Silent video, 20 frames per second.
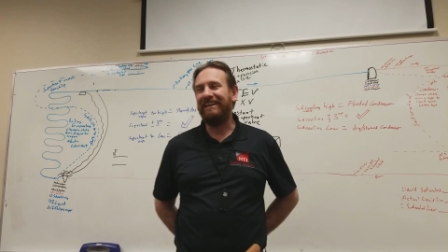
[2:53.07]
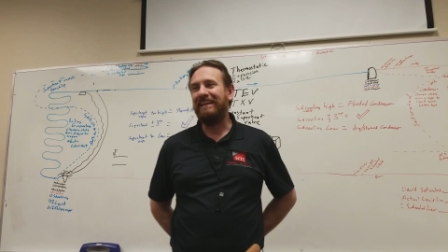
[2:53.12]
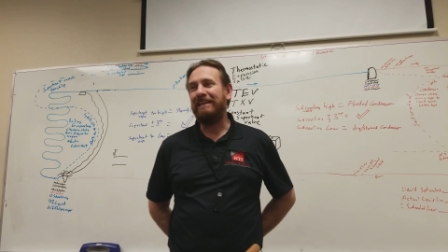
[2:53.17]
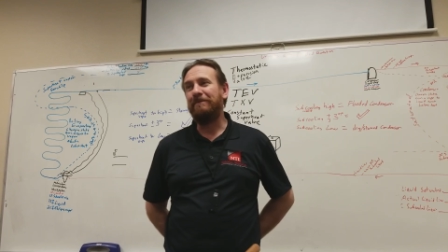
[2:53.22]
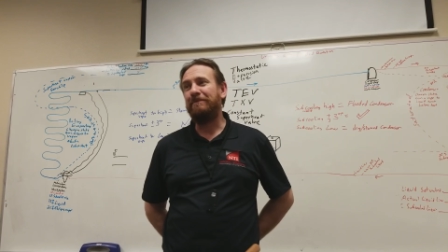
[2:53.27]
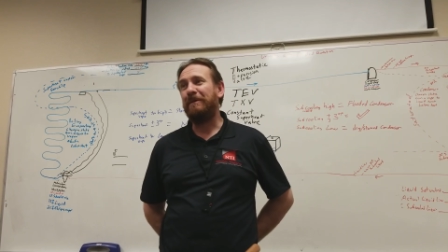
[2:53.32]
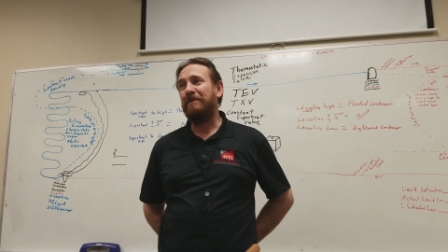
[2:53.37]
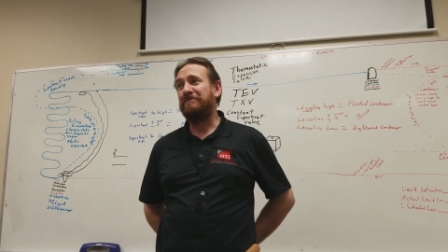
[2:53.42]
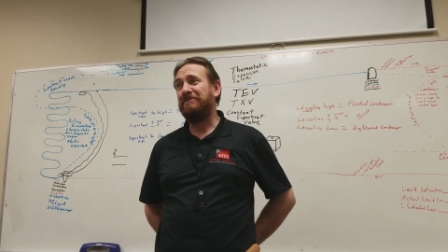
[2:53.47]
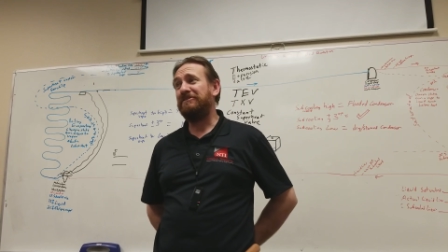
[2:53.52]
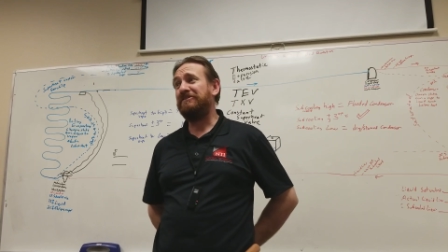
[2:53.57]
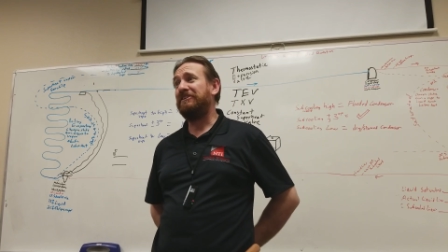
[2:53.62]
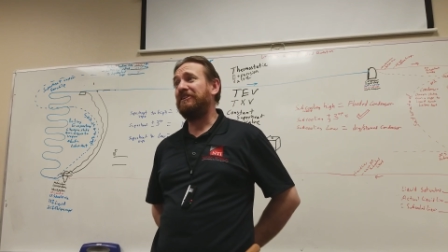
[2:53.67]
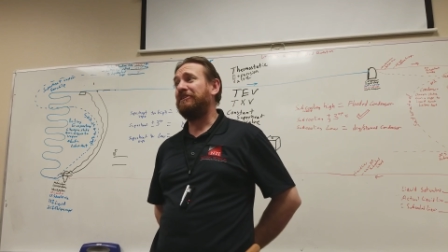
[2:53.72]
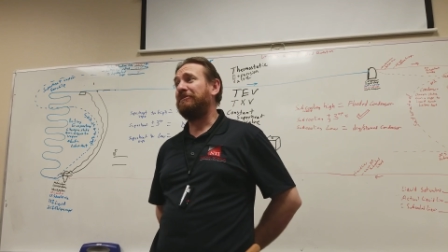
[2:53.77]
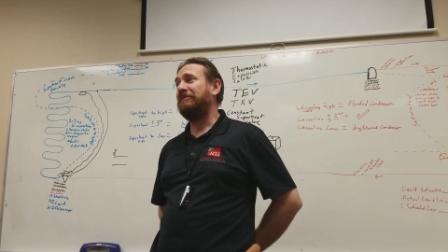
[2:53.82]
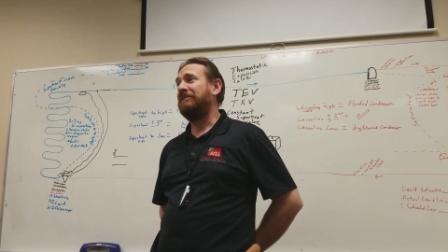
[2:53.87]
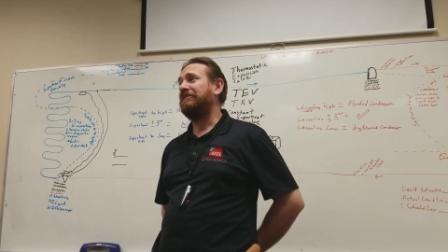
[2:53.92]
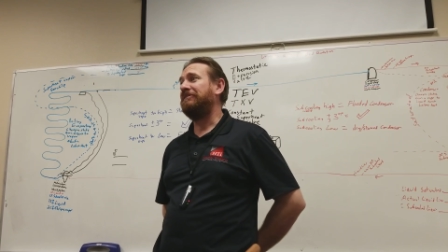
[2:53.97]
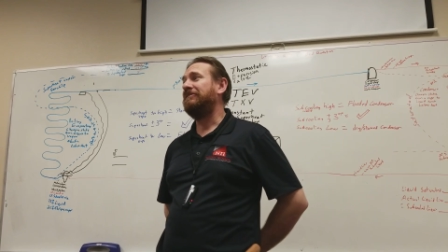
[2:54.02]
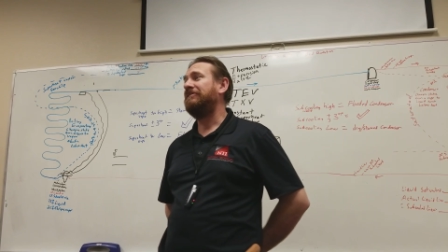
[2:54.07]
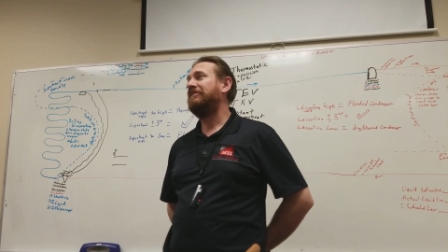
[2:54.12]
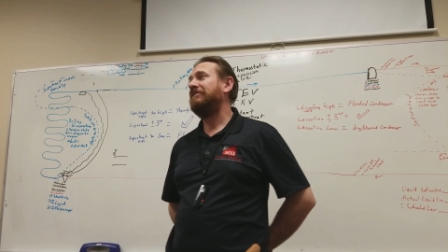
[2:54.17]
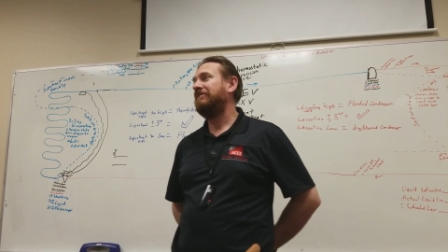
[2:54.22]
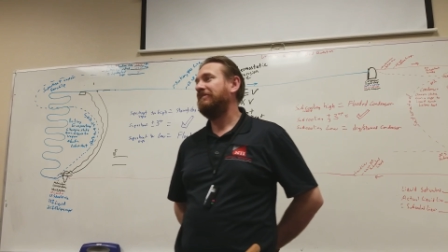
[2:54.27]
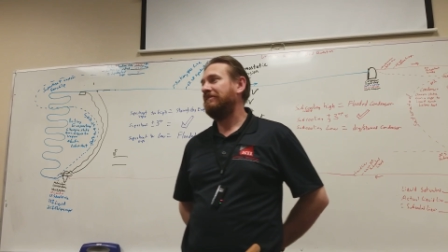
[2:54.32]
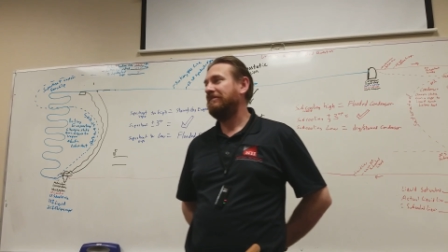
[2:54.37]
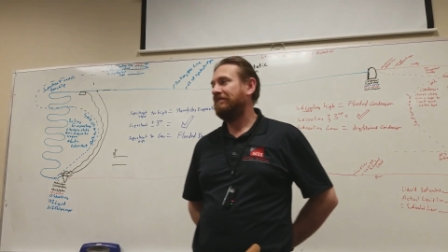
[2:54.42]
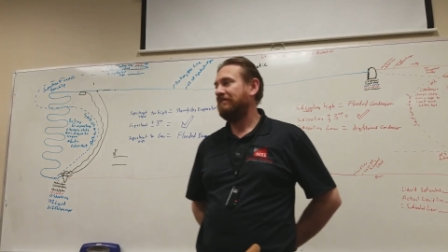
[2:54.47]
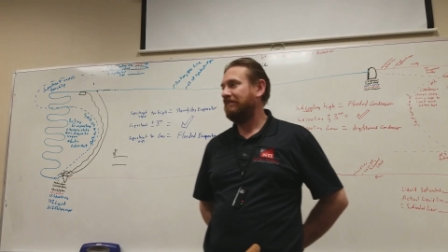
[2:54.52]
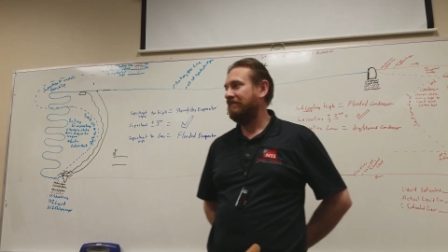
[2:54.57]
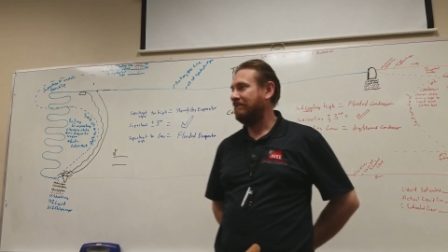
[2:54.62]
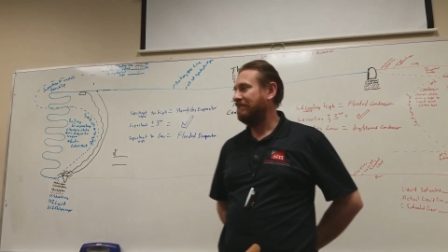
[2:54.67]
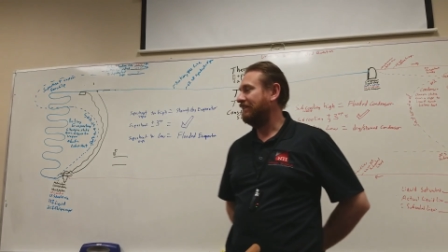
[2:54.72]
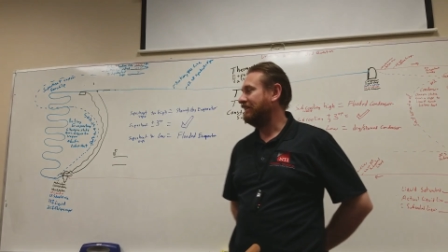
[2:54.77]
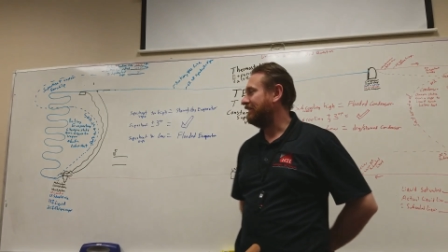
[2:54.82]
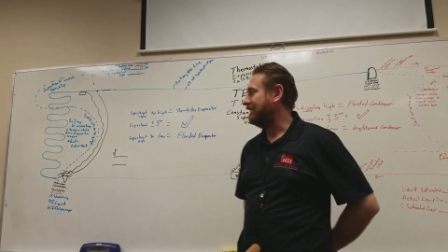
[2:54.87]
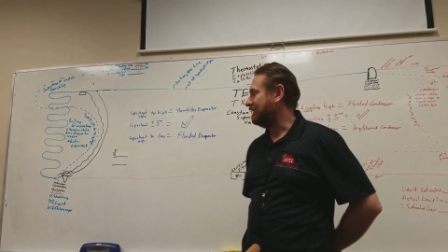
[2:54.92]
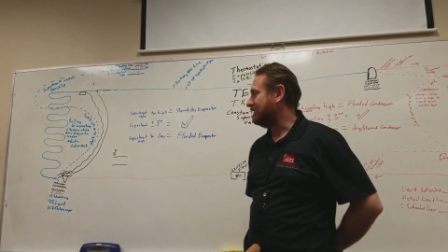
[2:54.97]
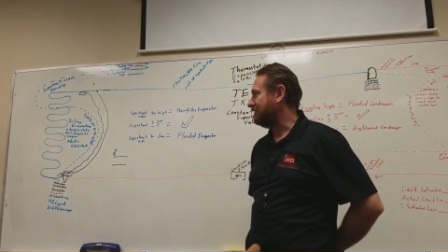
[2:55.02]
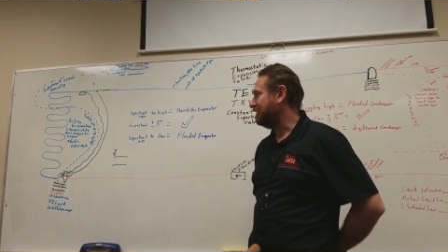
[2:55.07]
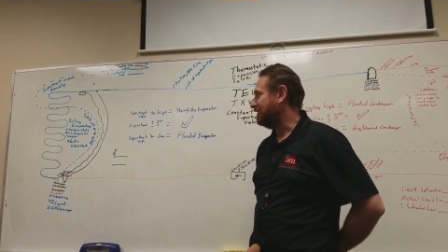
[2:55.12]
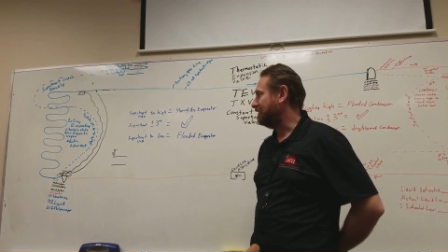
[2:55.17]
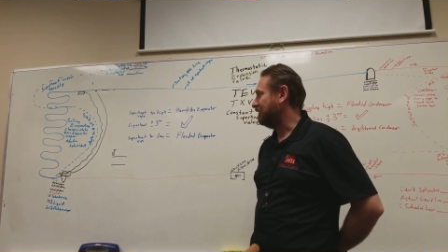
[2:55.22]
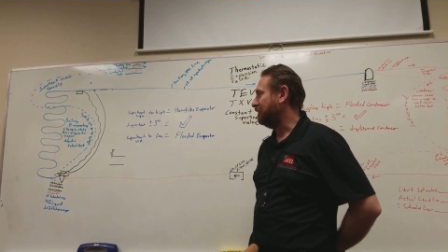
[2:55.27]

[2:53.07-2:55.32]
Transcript: heat pumps, you see other reasons that that's not